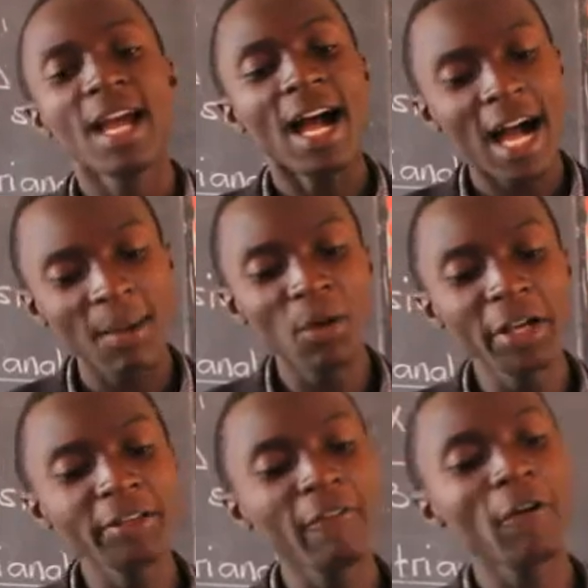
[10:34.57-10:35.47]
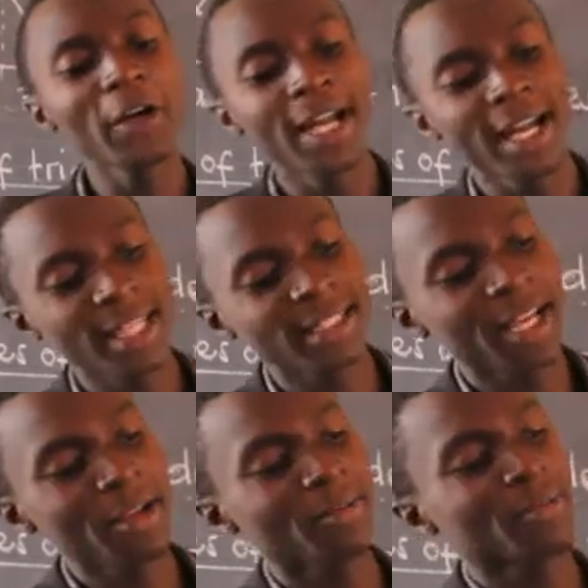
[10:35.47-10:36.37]
I'm going to fold another
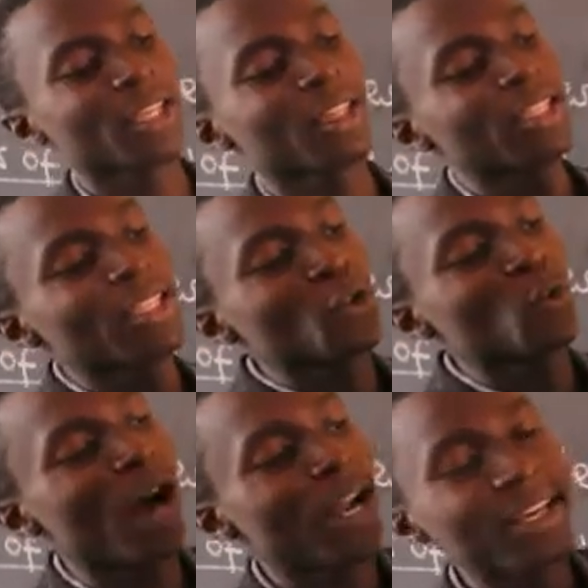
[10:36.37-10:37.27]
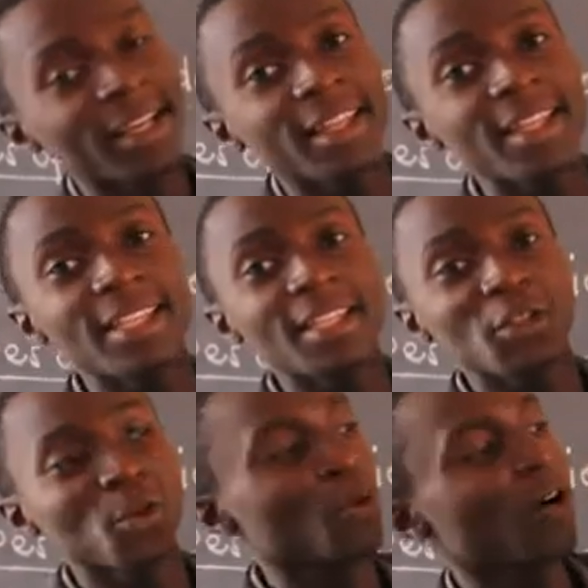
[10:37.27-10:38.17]
time. This is 1, this is
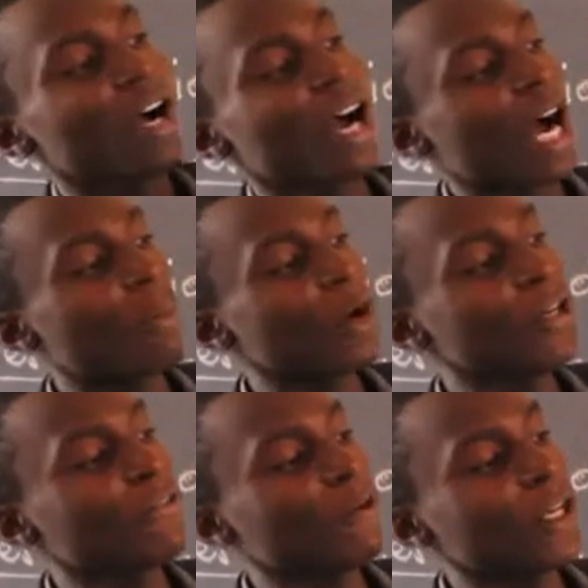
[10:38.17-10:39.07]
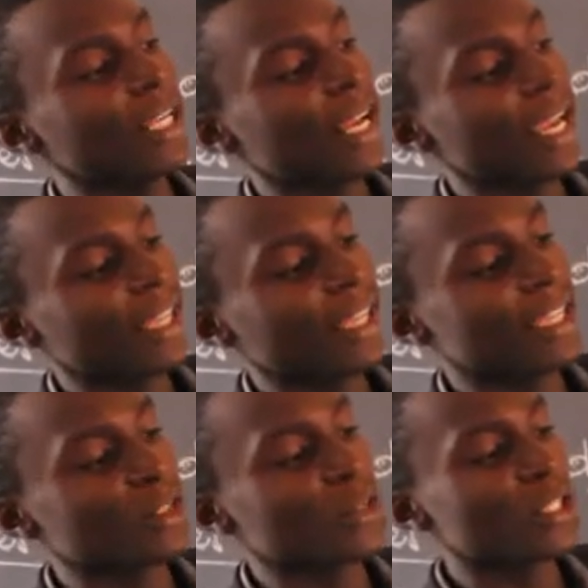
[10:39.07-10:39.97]
2. I'm going to fold it like
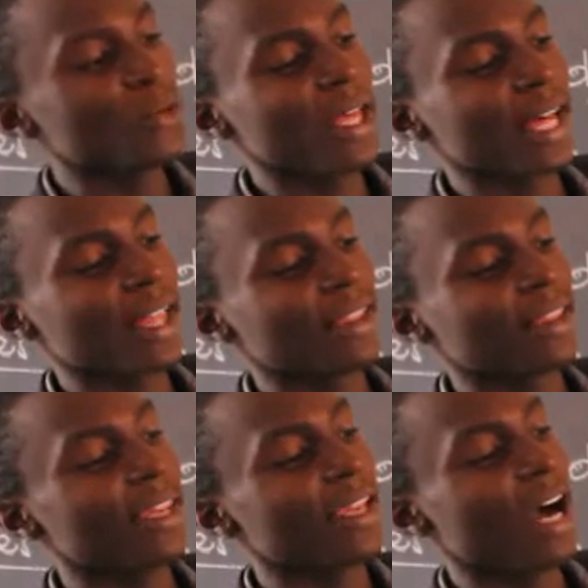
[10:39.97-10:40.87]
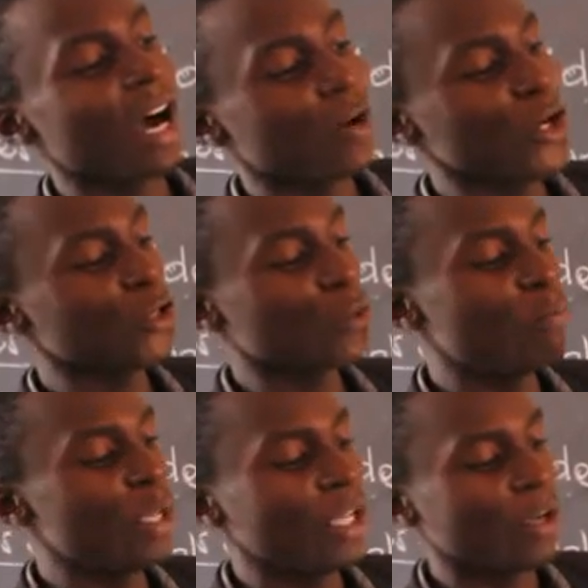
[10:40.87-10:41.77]
this to see whether they are going to
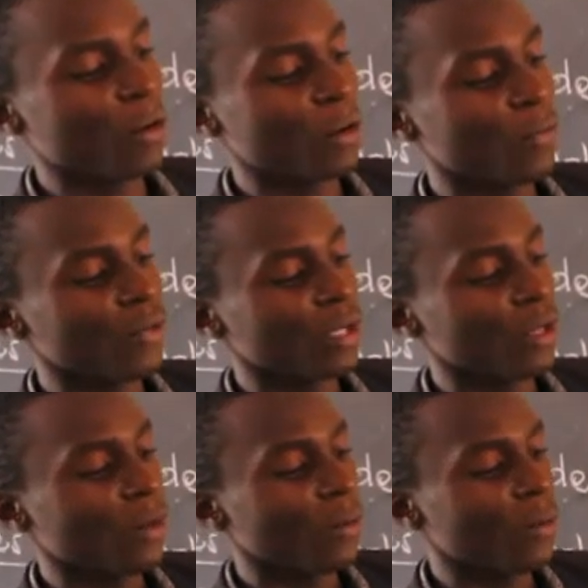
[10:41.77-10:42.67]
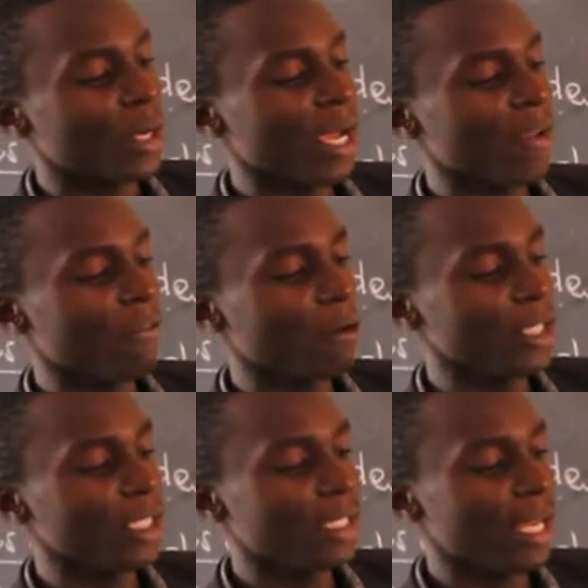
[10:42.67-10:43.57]
be equal. When I
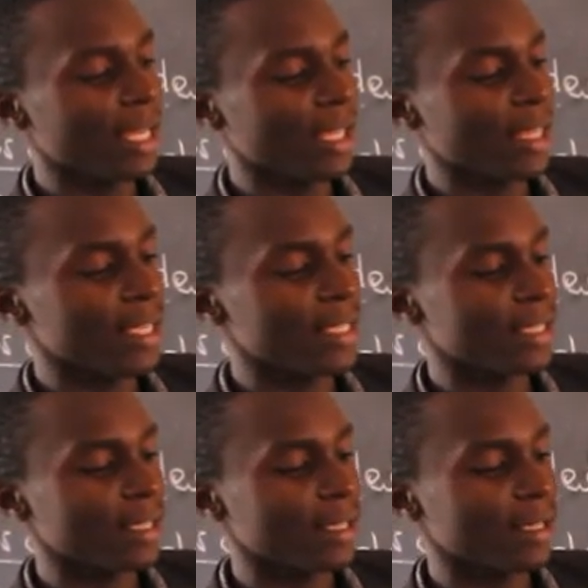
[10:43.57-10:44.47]
fold it like this,